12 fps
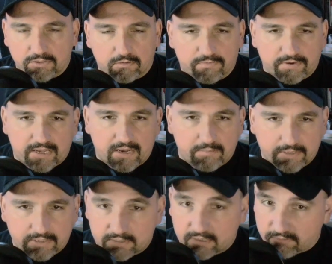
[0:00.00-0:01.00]
known for
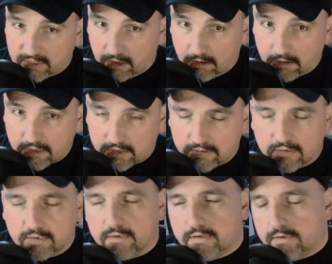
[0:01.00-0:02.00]
comedies, not really horror.
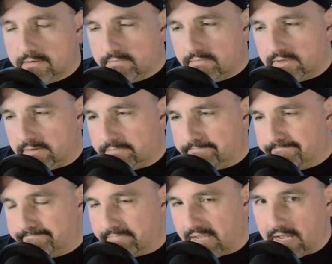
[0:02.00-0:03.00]
You know,
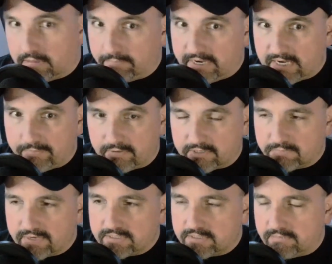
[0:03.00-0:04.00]
a la Pineapple
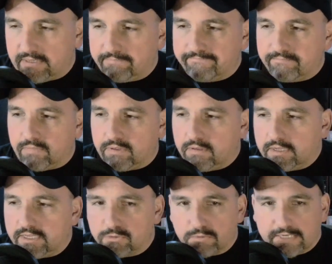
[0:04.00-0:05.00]
Express. I mean,
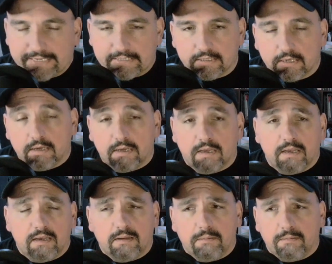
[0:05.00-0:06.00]
it is what it is.
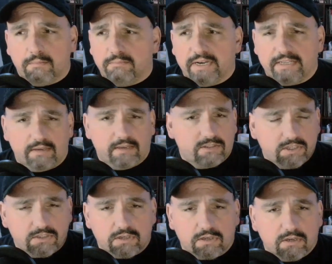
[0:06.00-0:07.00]
But it's
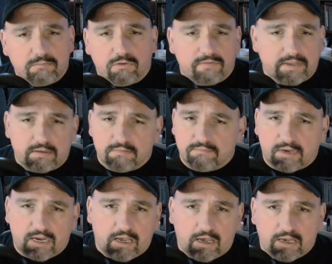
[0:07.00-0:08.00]
just a good movie.
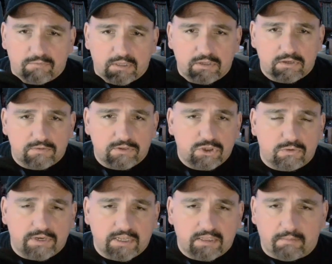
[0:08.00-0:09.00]
I, I really do
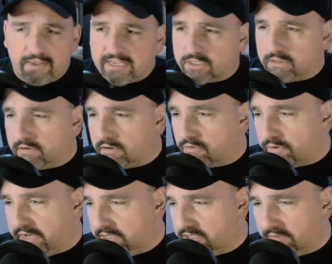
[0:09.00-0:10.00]
enjoy it. The mask looked
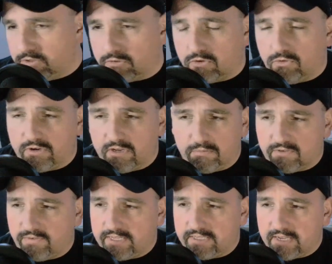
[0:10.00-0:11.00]
great. James U. Courtney was
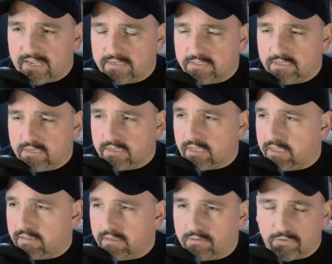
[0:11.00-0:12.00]
fantastic.
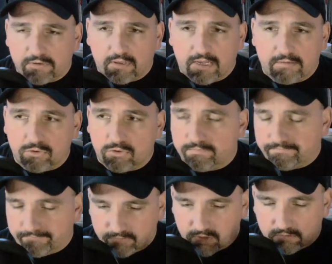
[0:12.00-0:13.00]
Laurie, uh, Laurie,
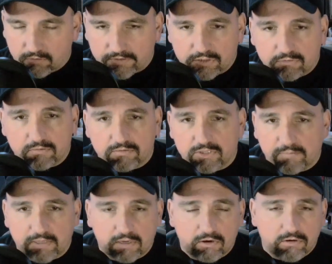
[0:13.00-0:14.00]
well, Laurie Strode,
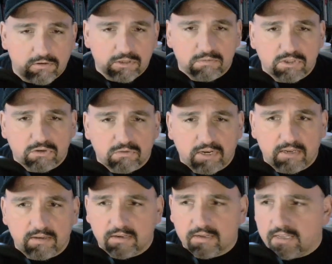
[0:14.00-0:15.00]
Jamie Curtis was
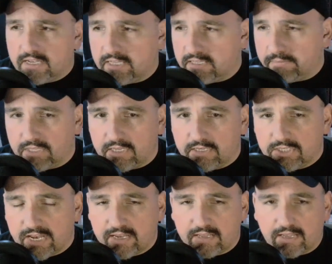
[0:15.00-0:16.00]
great. Andi
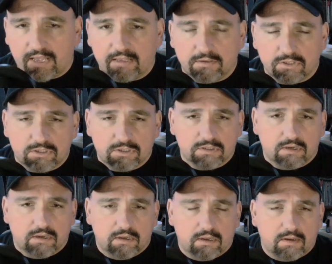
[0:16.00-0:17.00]
Matichak as
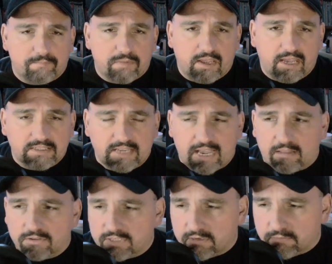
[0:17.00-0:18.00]
as
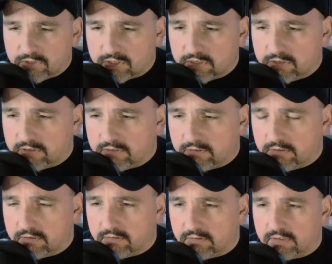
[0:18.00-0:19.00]
Allison was good.
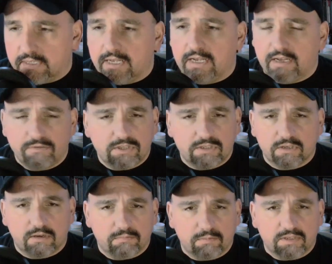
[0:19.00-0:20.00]
Uh, it was just
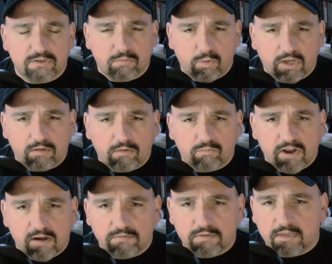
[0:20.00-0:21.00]
a, a
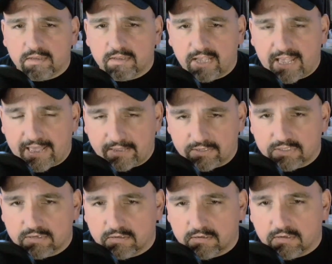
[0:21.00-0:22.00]
well-rounded
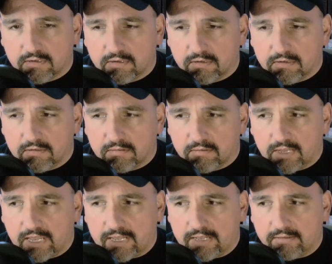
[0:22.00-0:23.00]
cast.
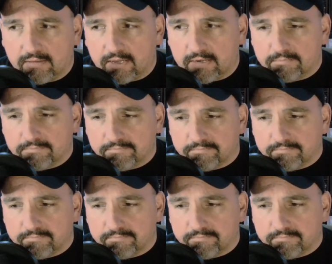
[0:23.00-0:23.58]
And um,